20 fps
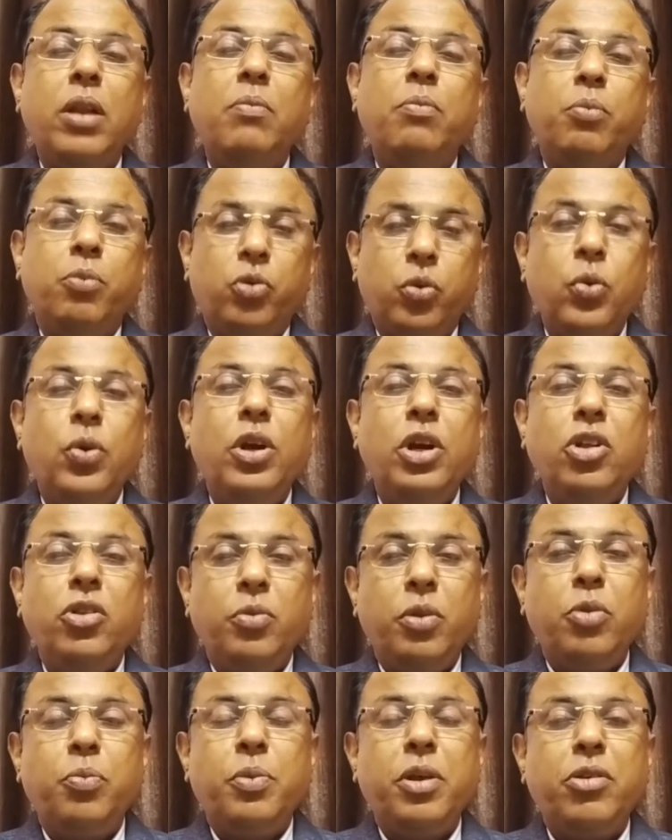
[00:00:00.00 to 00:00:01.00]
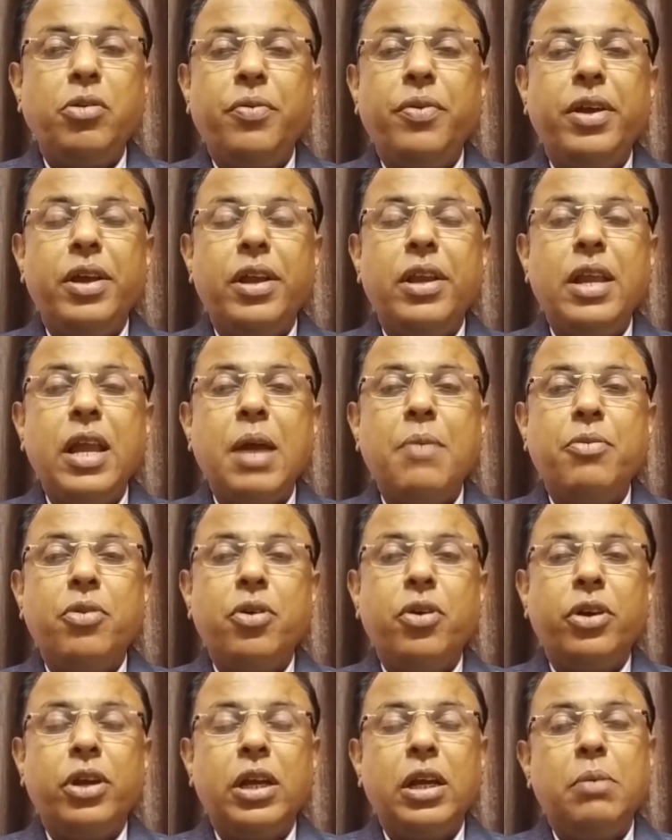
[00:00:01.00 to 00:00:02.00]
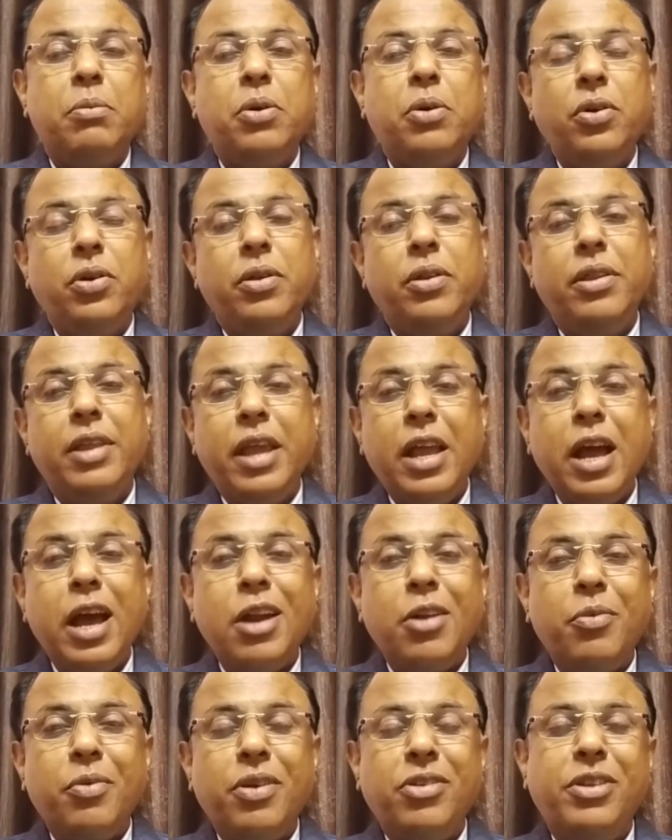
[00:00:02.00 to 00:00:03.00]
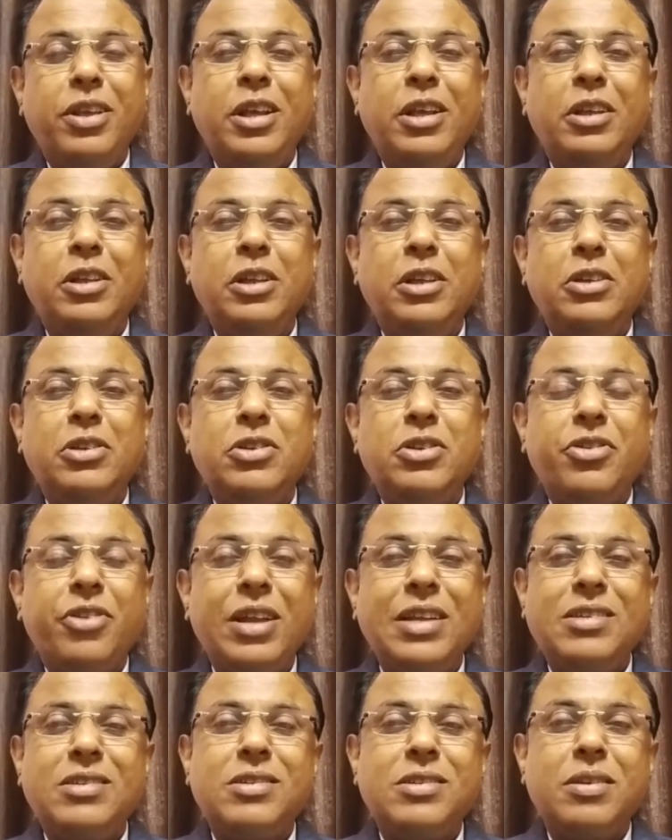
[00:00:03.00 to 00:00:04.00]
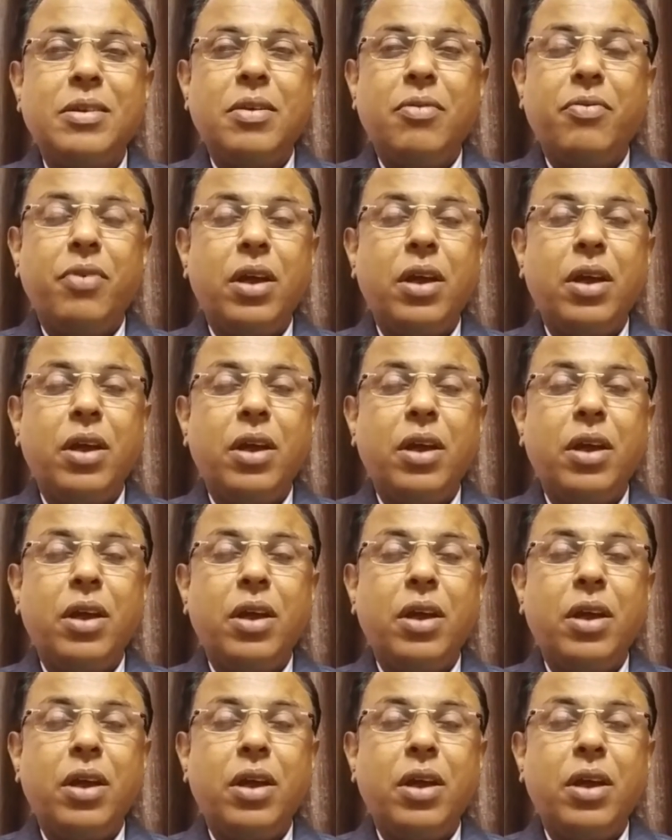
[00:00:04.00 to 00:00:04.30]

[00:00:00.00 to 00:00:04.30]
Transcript: And students specifically I am talking about, they are facing the stress,